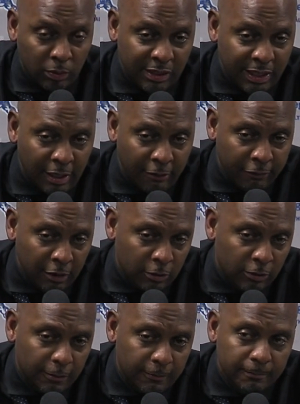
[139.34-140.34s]
and see how it
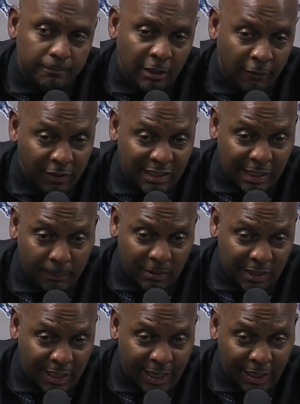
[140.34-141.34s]
feels. If he's
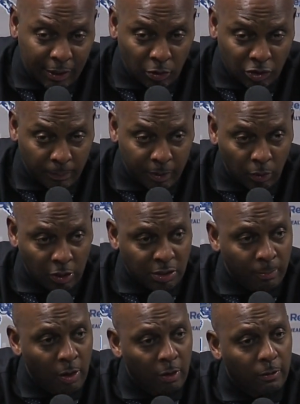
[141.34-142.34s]
limping tonight, I know it's going to be worse
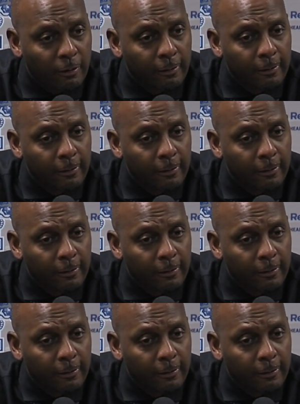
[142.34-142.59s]
tomorrow.